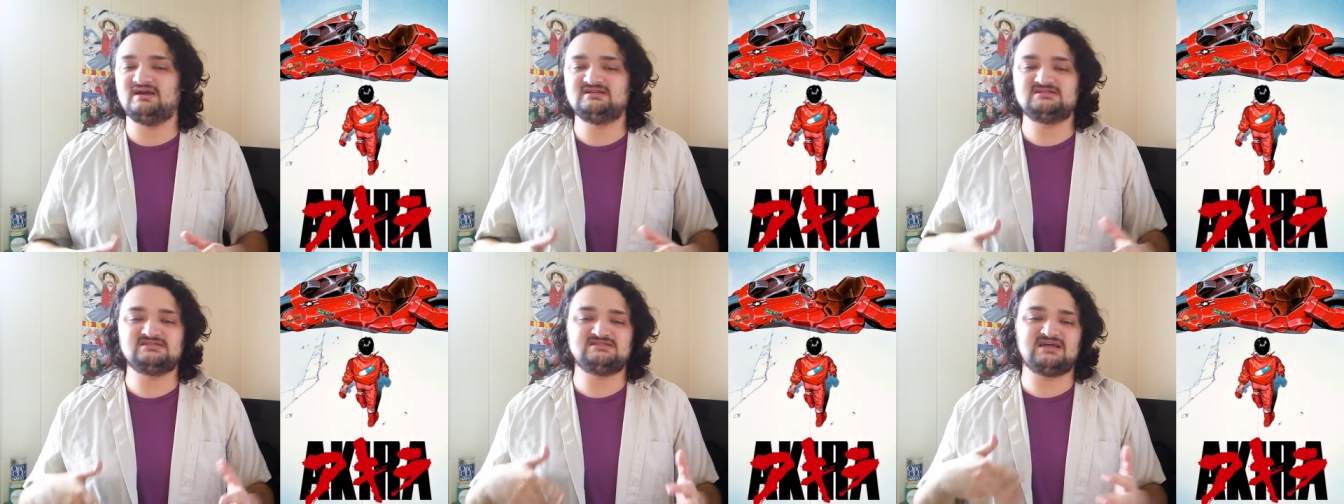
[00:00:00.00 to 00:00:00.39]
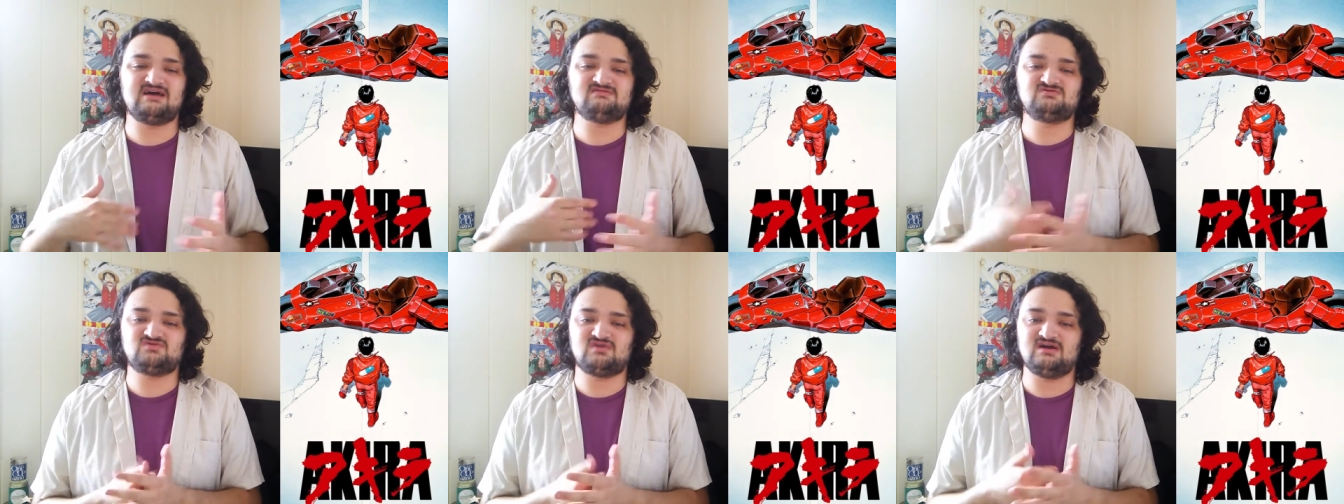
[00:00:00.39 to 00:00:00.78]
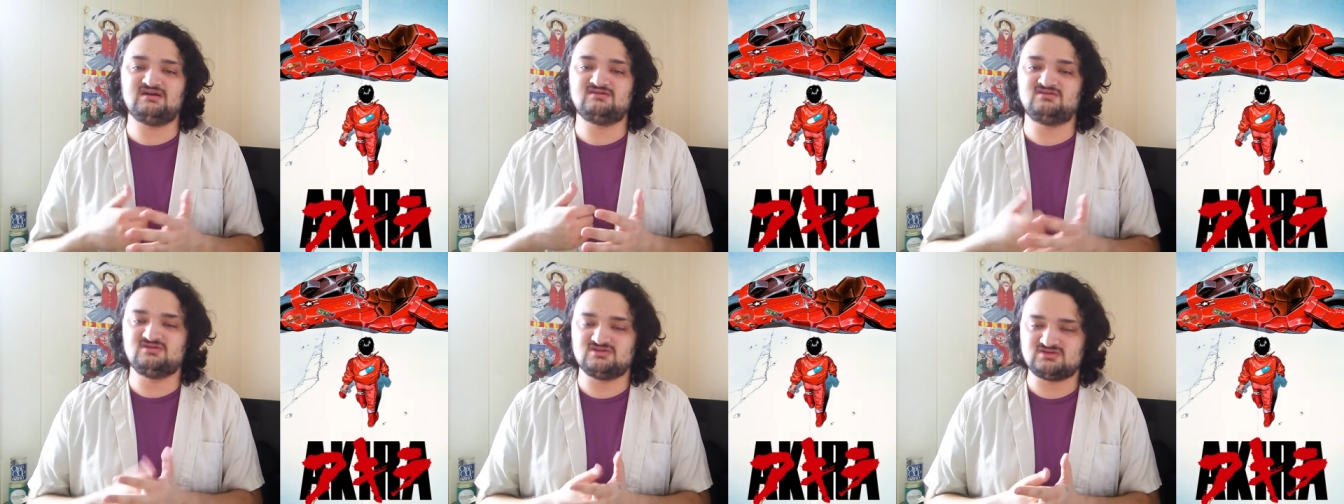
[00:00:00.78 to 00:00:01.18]
It just dives right
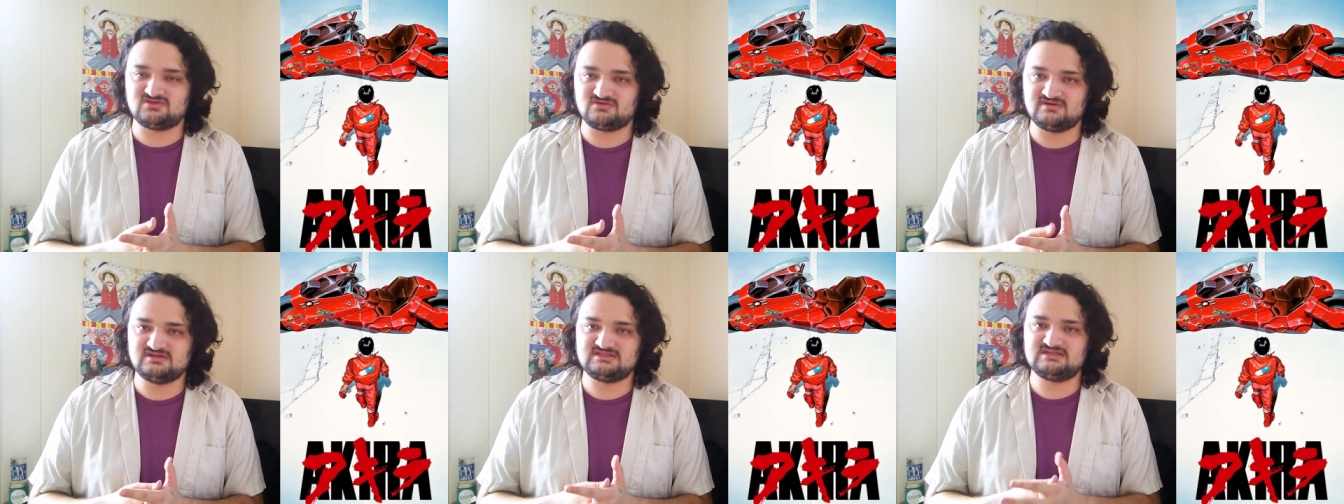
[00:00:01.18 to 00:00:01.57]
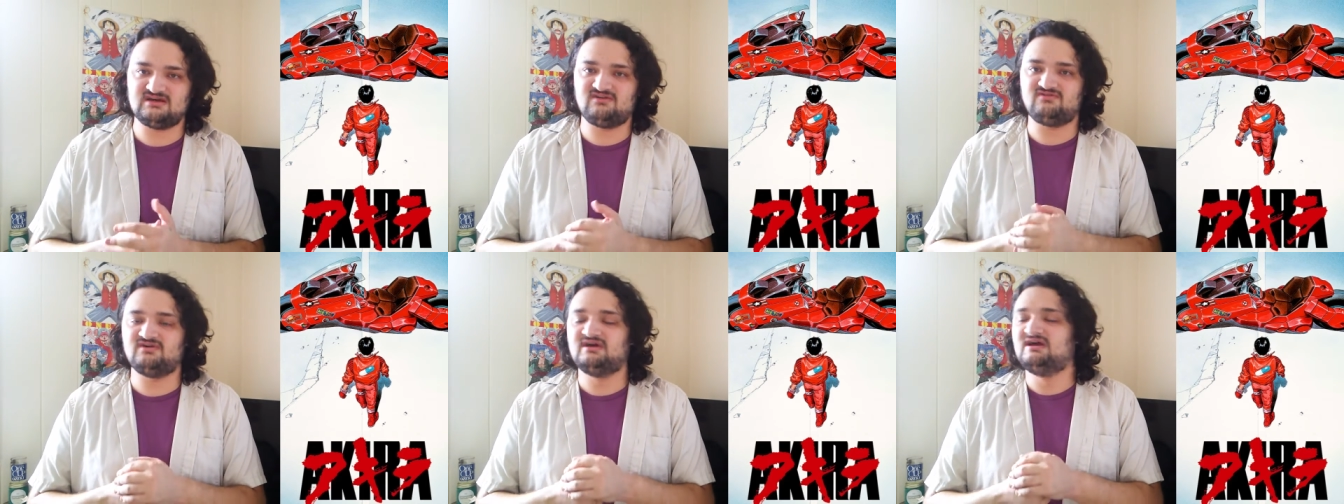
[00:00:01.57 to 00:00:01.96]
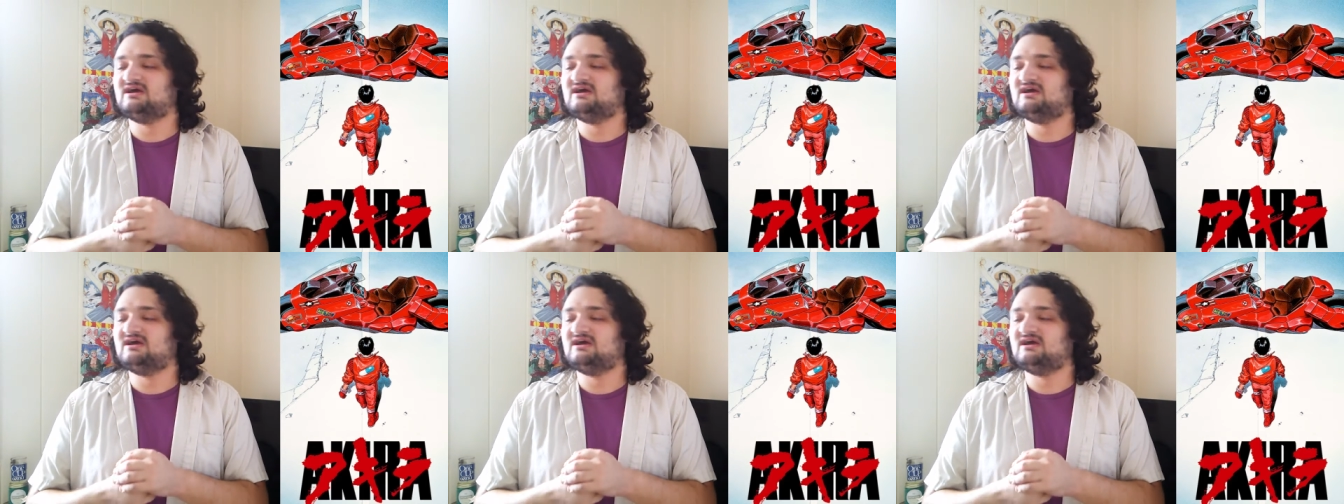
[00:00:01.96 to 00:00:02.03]
into the story itself.